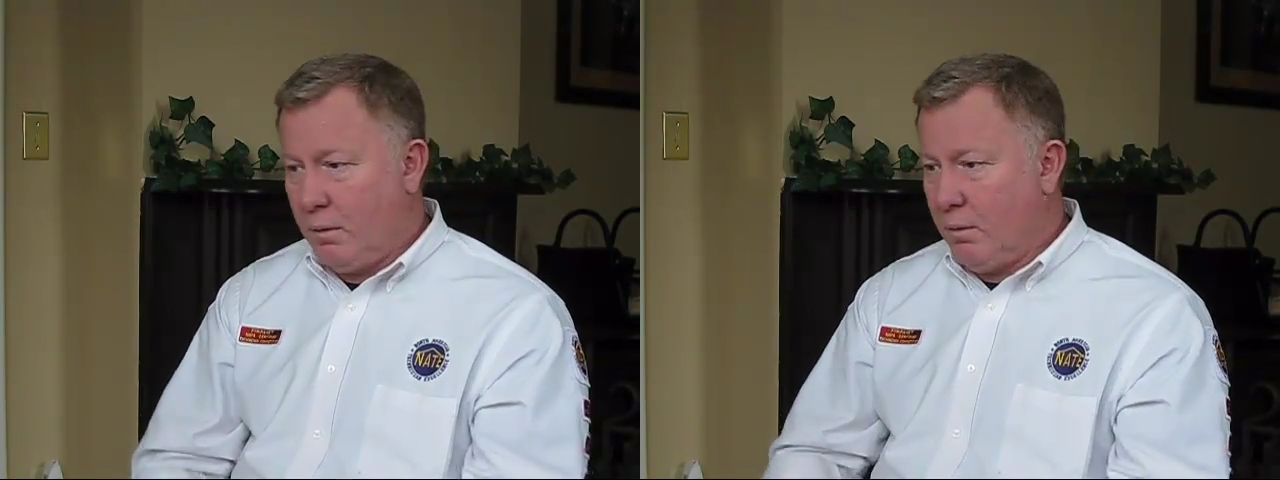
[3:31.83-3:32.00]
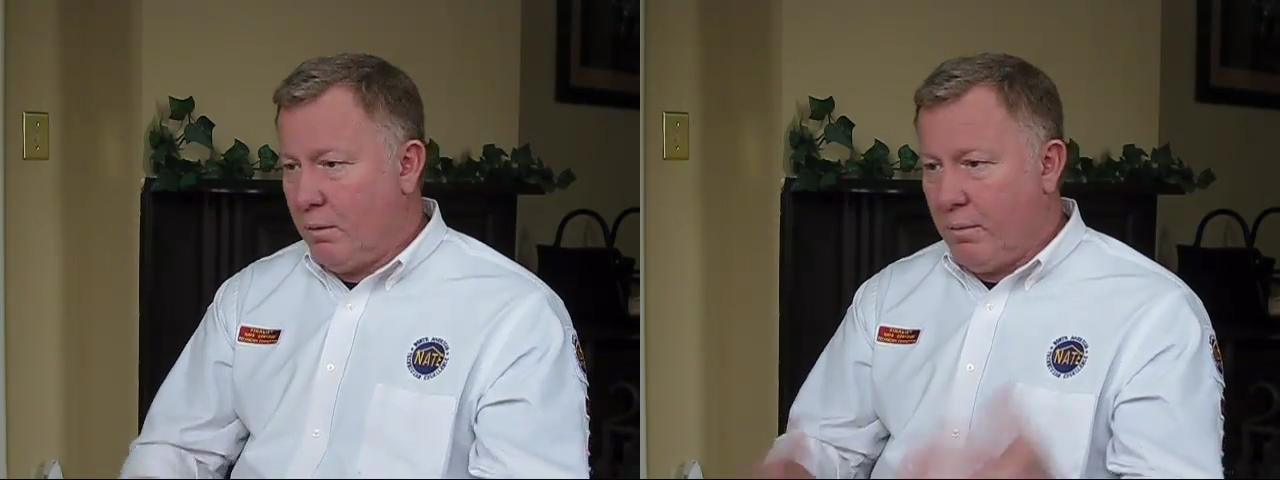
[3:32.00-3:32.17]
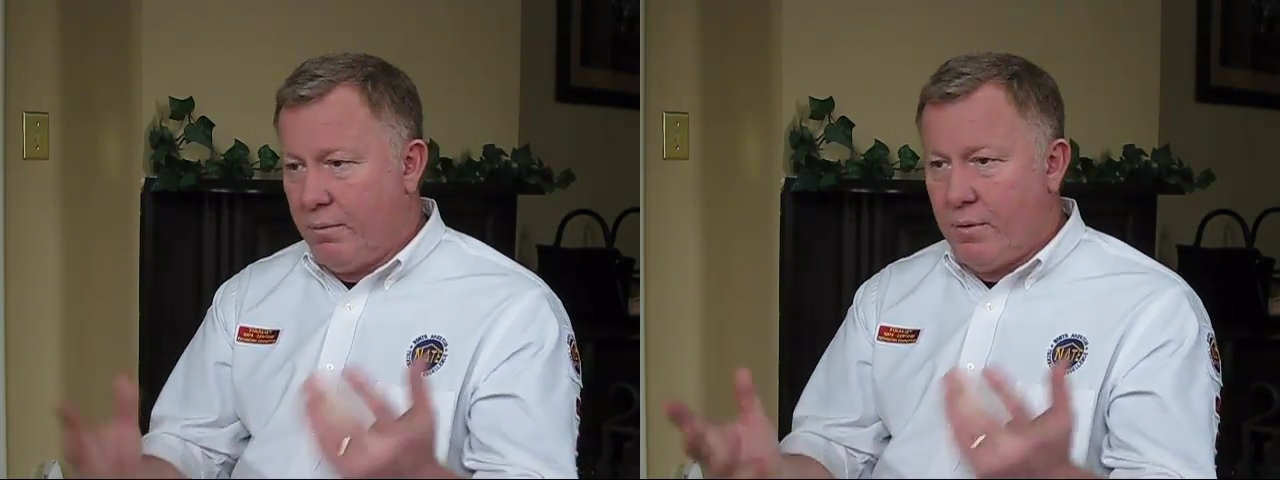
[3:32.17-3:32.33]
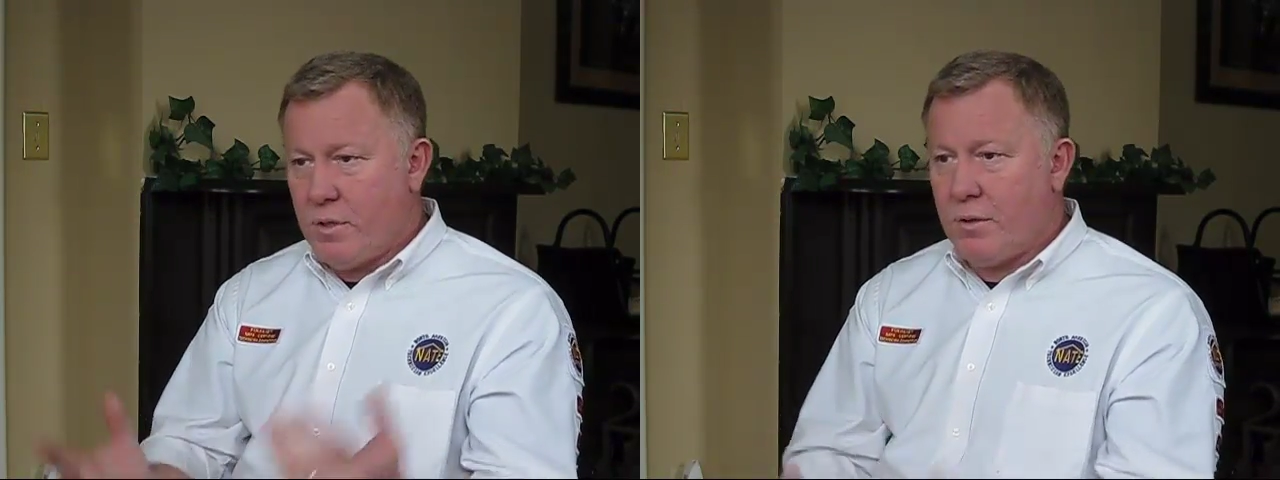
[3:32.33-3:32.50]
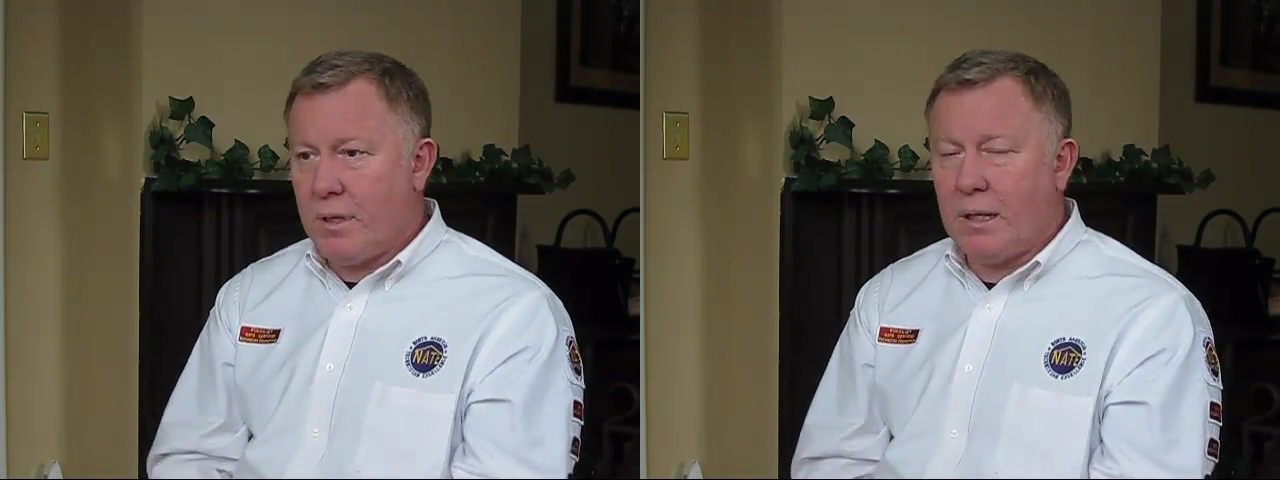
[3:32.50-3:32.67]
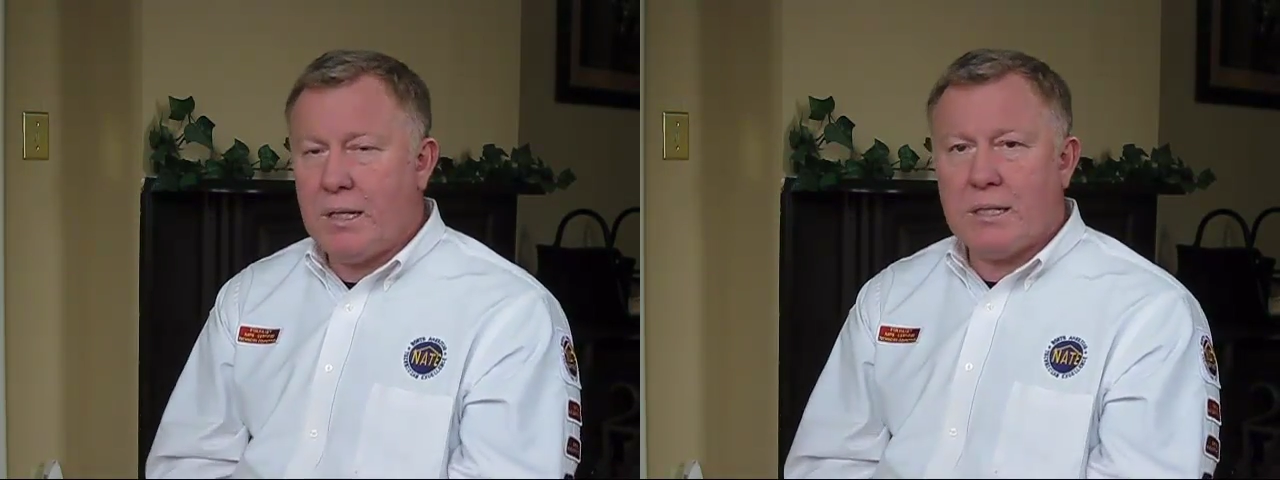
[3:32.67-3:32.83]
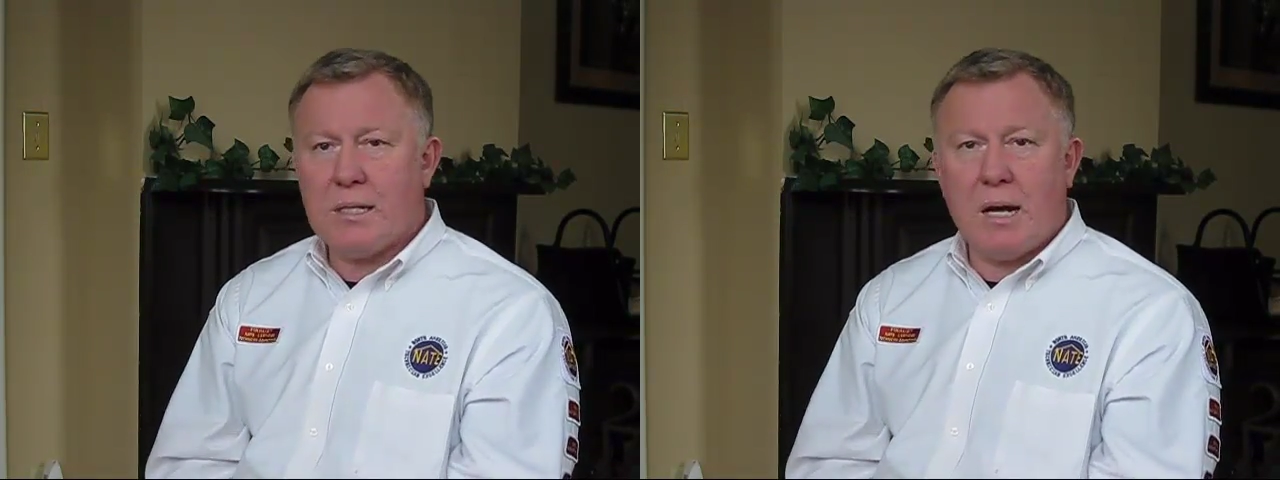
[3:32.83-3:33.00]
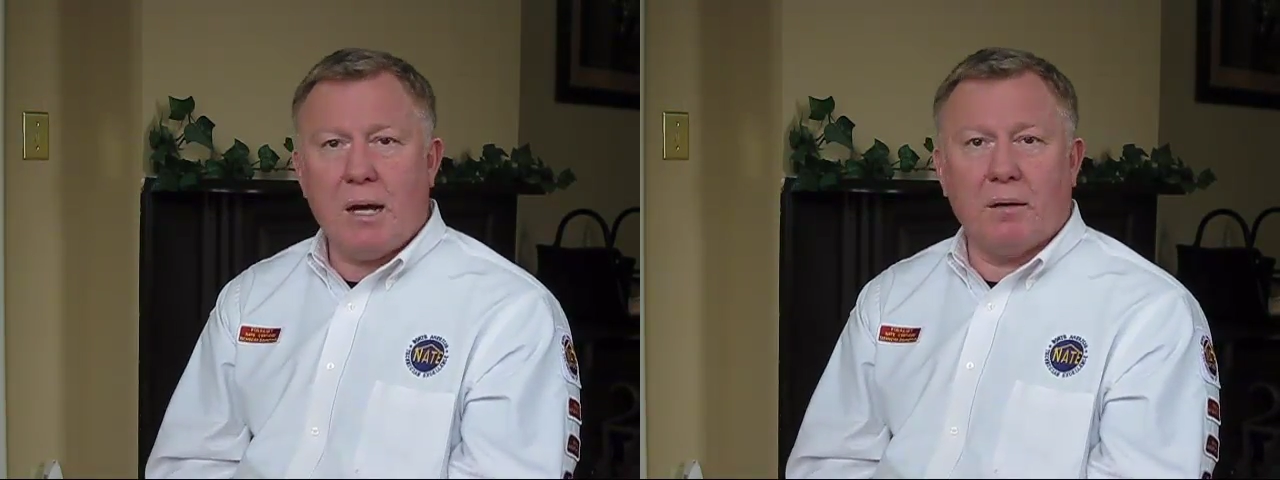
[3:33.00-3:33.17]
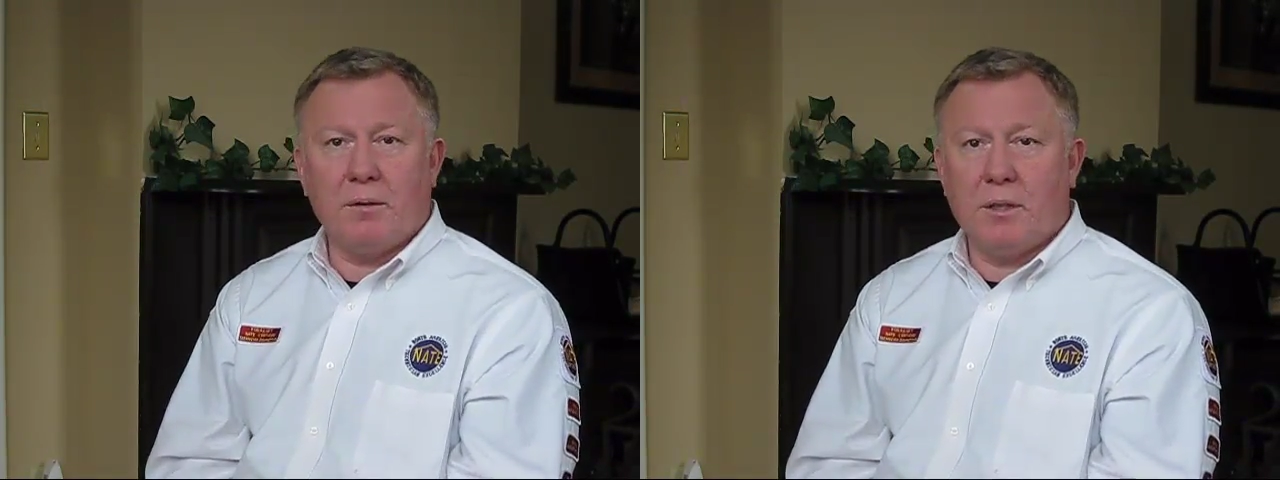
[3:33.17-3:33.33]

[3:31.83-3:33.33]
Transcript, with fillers: refrigerant leaks out